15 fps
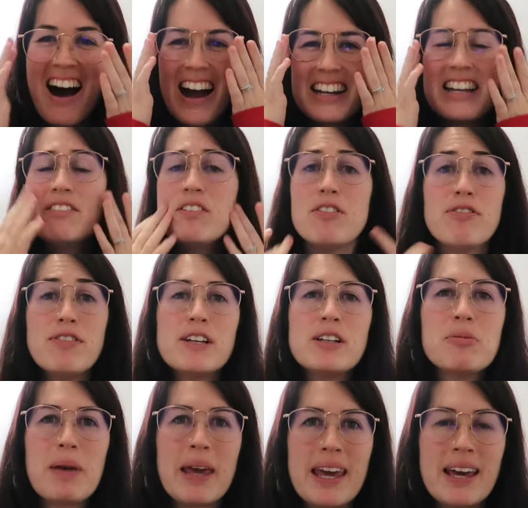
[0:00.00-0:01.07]
never
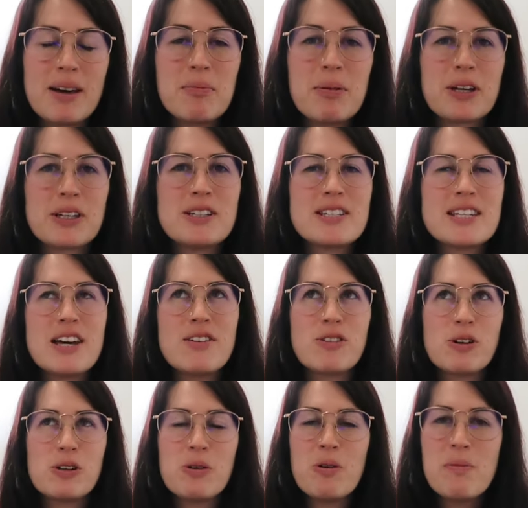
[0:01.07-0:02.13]
film here because I've
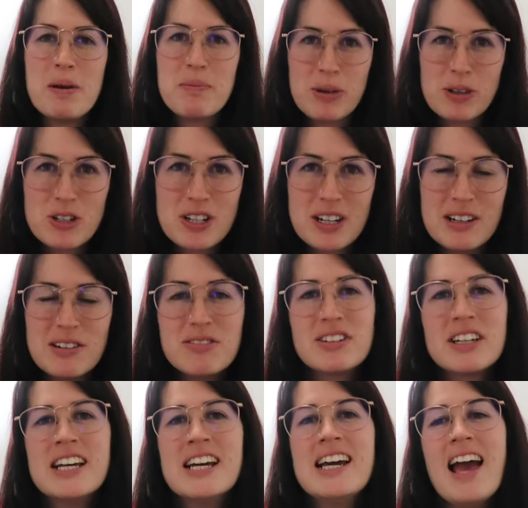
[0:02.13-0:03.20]
got you on my
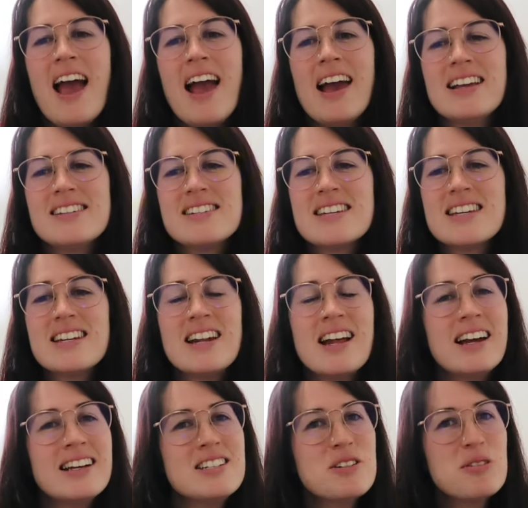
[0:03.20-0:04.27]
bookshelf, and in an
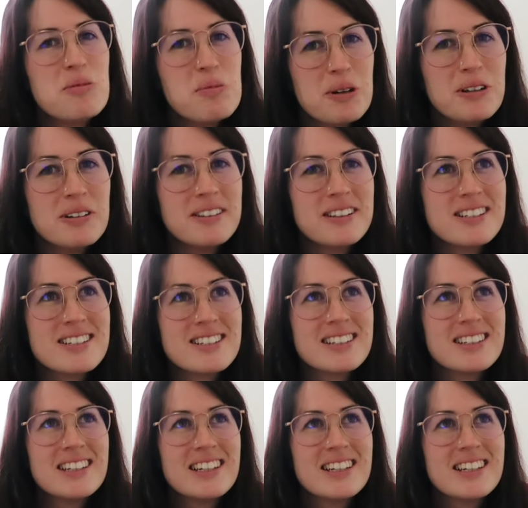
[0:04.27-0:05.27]
ideal world,